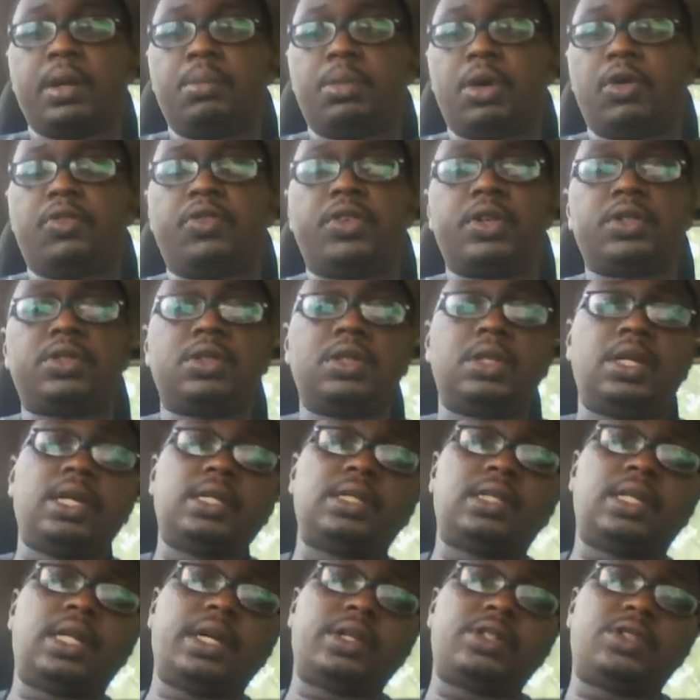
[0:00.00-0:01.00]
But for
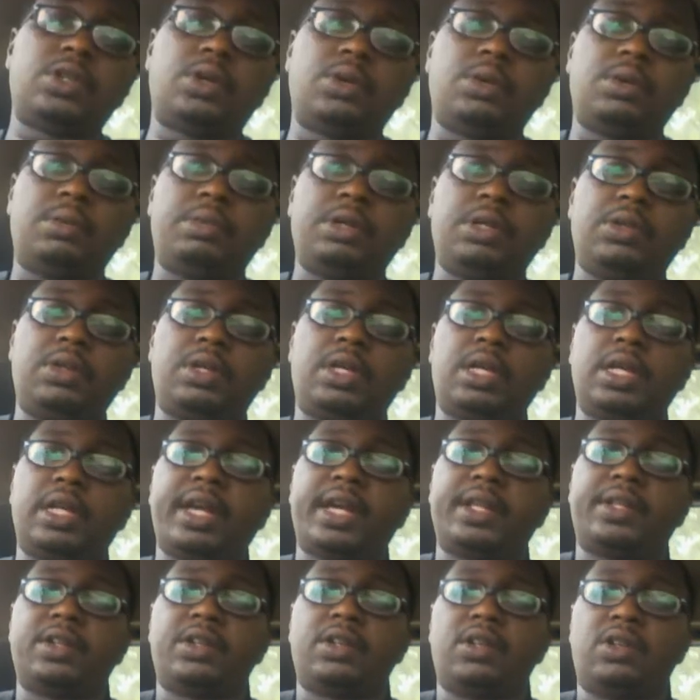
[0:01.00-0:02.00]
today's lecture, we'll be looking
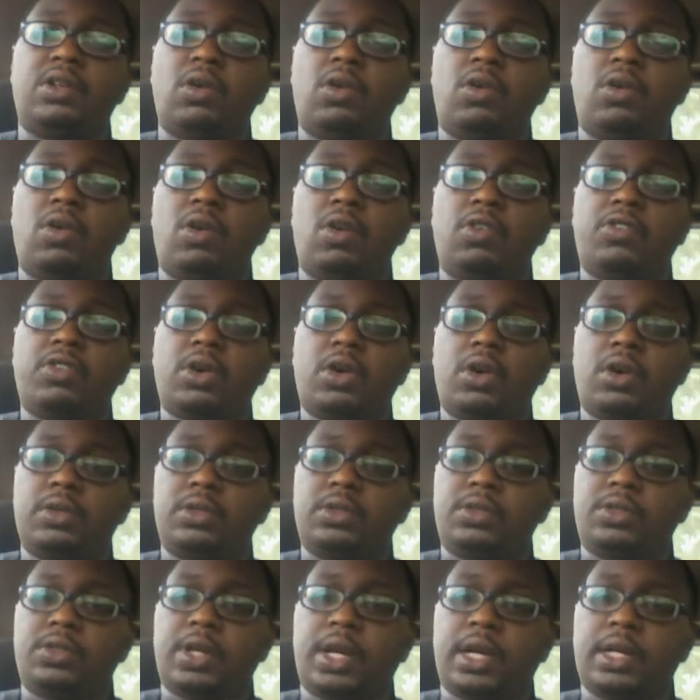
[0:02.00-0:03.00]
at the law of
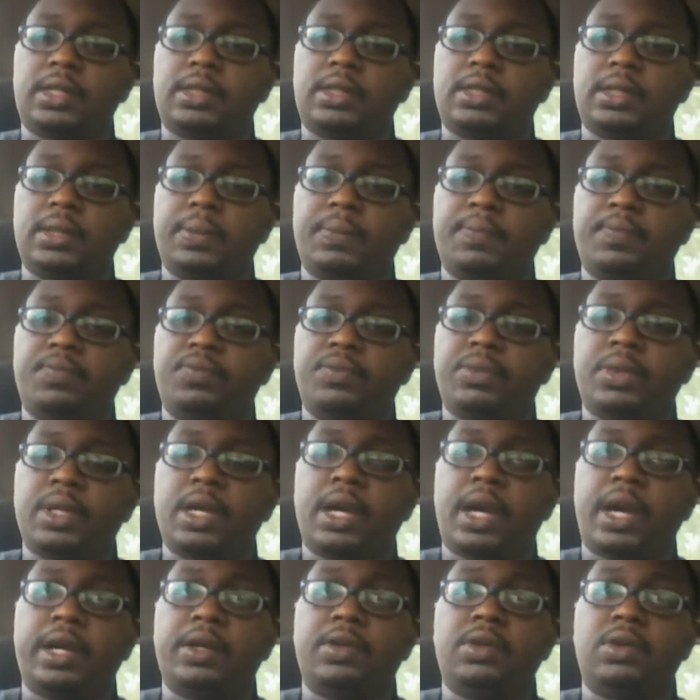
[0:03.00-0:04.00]
contract.
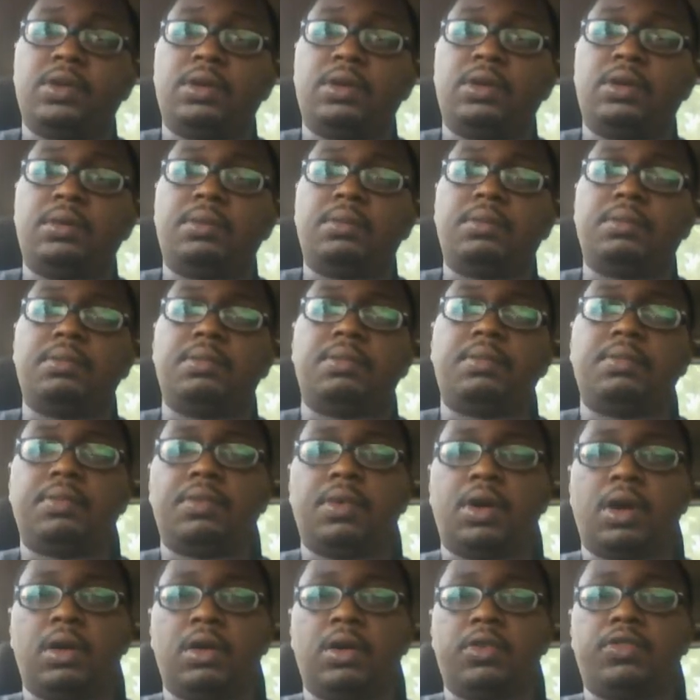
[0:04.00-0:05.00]
I know
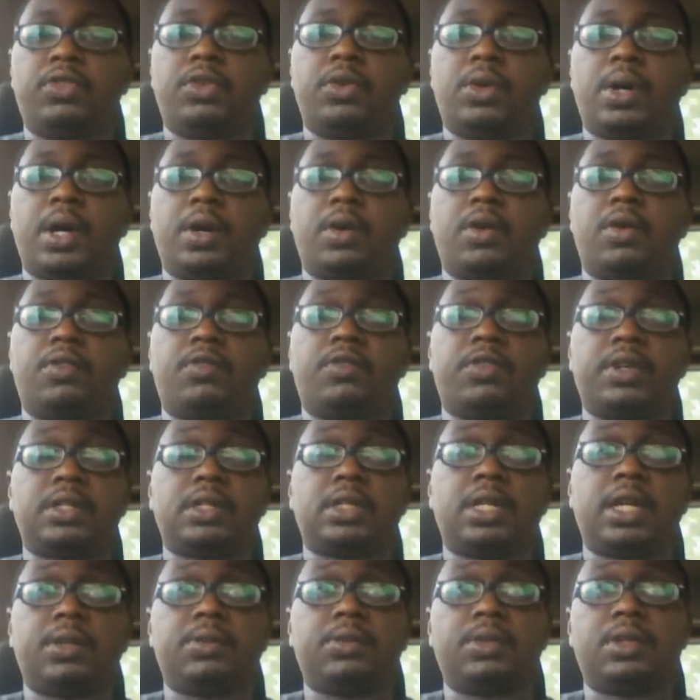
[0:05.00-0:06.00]
all of you are
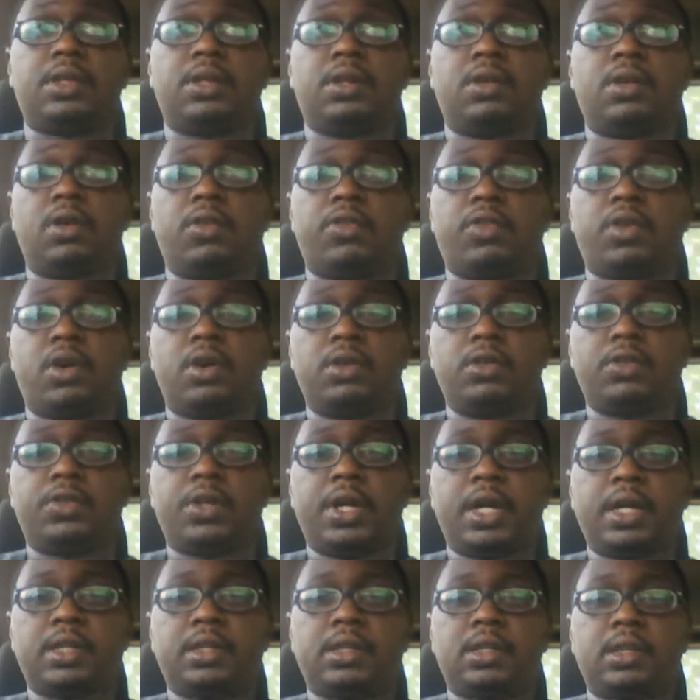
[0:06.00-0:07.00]
conversant with the law of
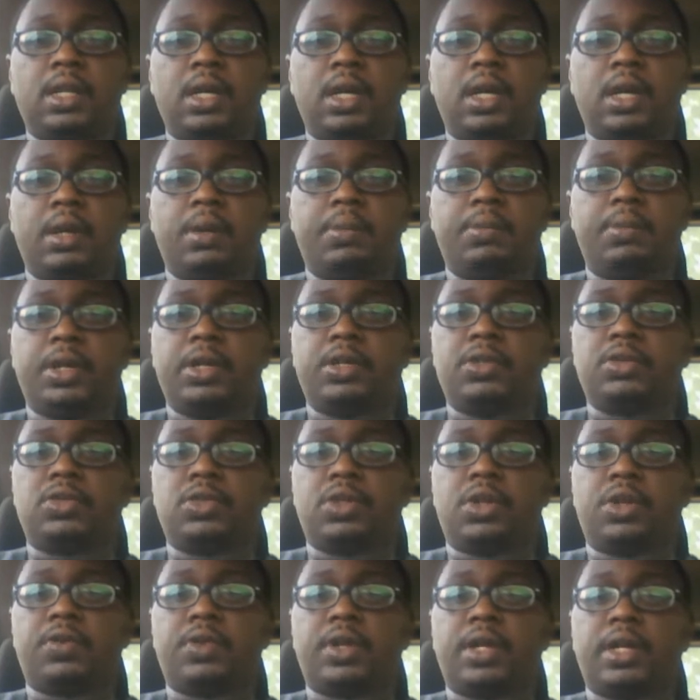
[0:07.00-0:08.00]
contract, being
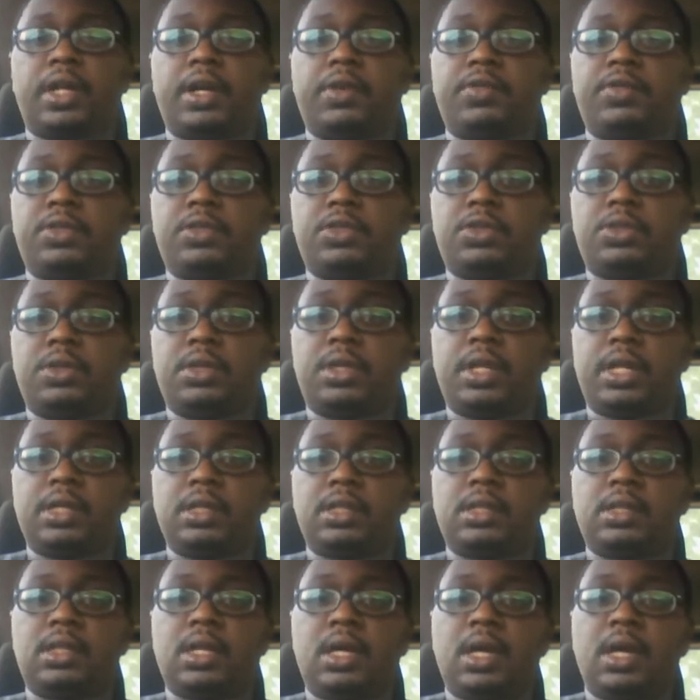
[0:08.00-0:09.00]
200 level
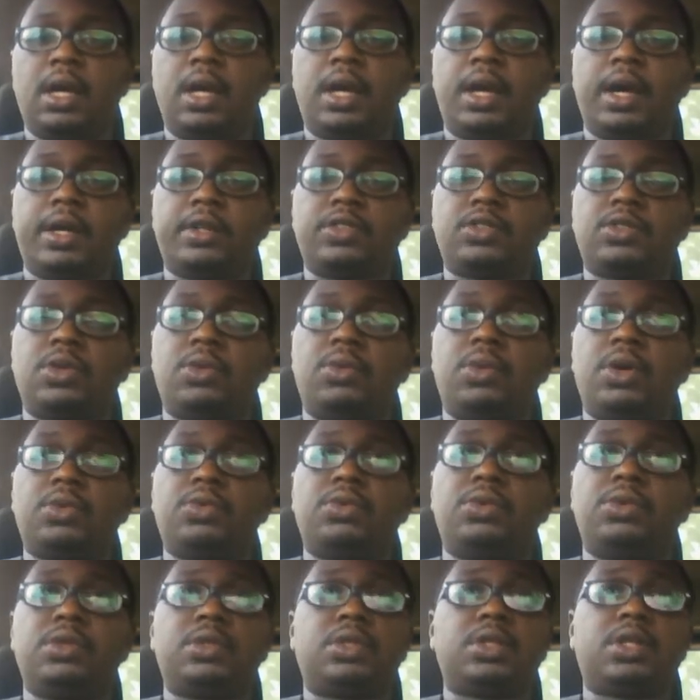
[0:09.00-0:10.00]
students, and so
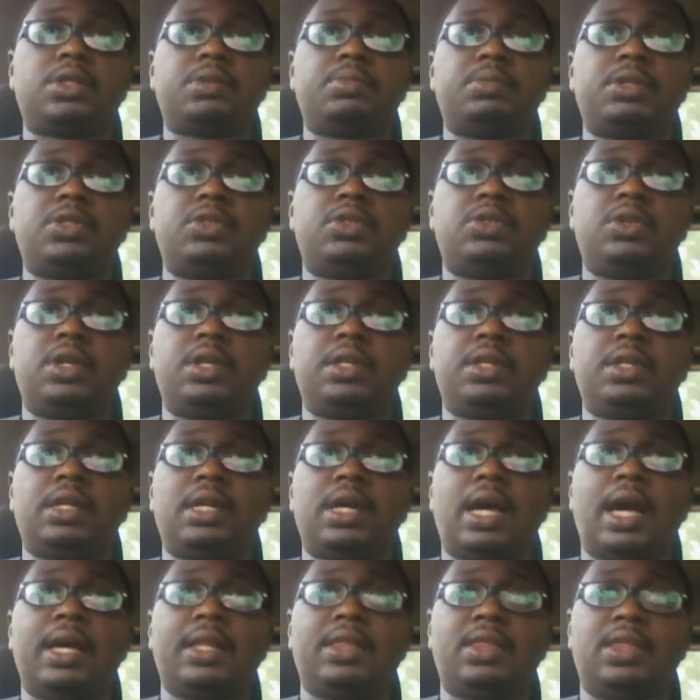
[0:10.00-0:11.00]
what we'll just be doing
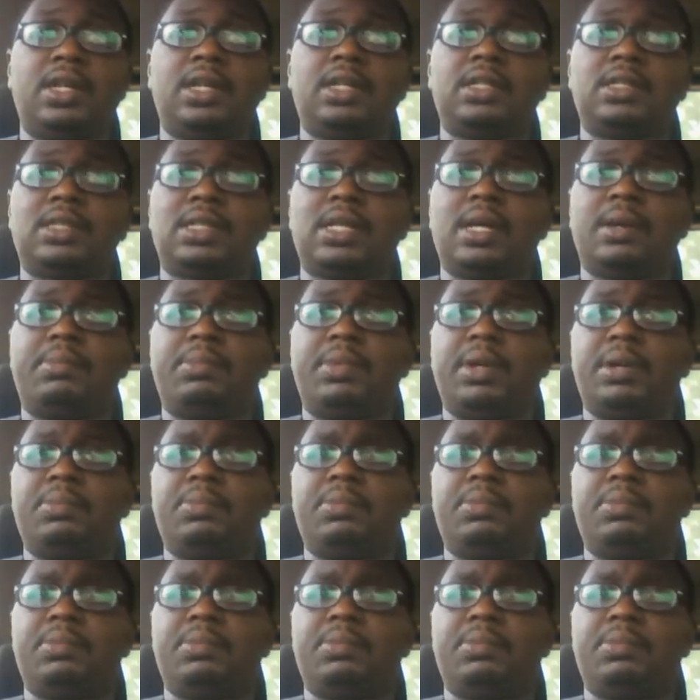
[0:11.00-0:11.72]
are things that,